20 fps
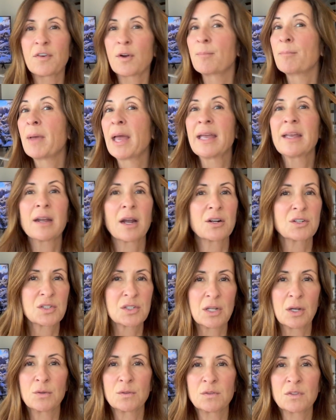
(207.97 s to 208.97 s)
or make
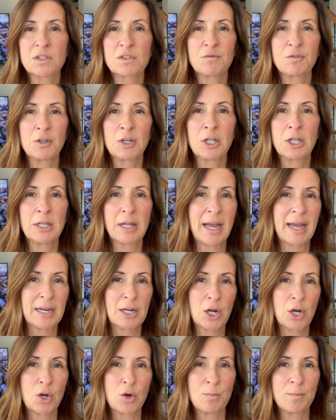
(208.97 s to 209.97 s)
ourselves feel at
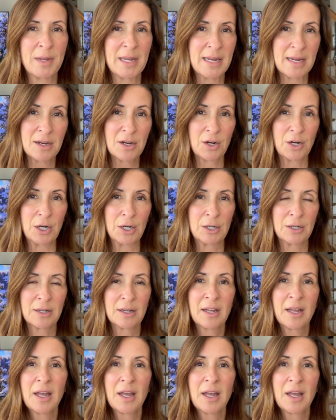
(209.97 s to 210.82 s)
home here,